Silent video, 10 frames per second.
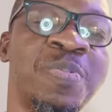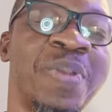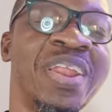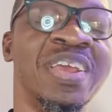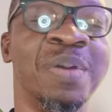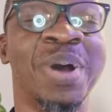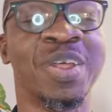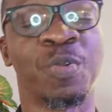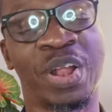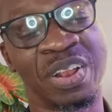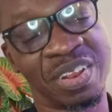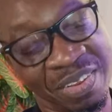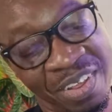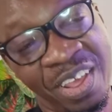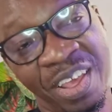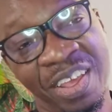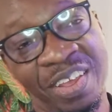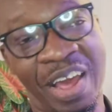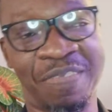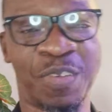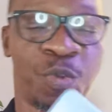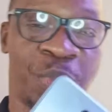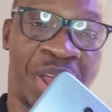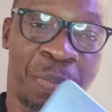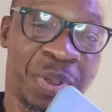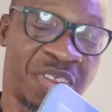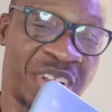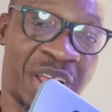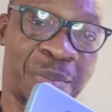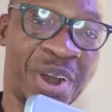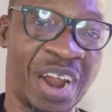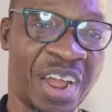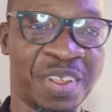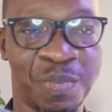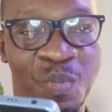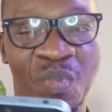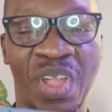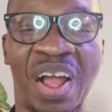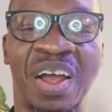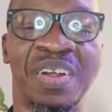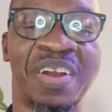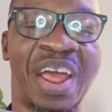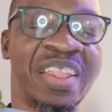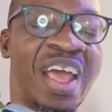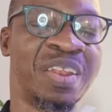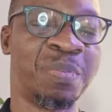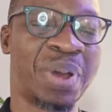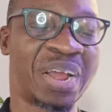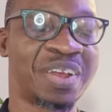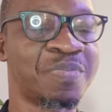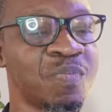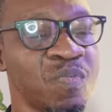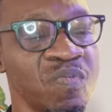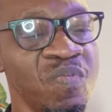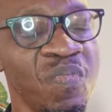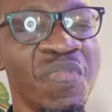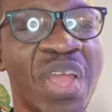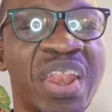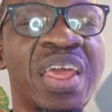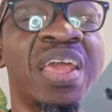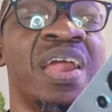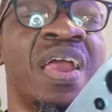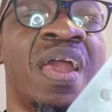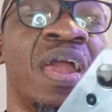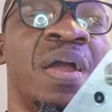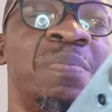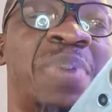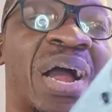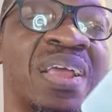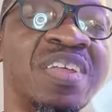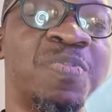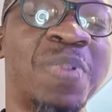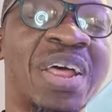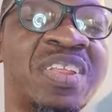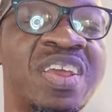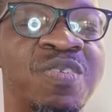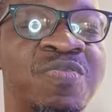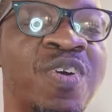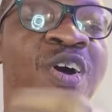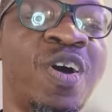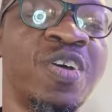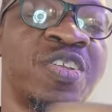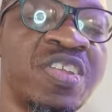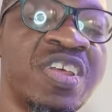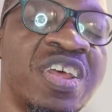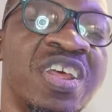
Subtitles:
is playing the game as well. You have a 2 megapixel camera right there at the back. The back is plastic, of course.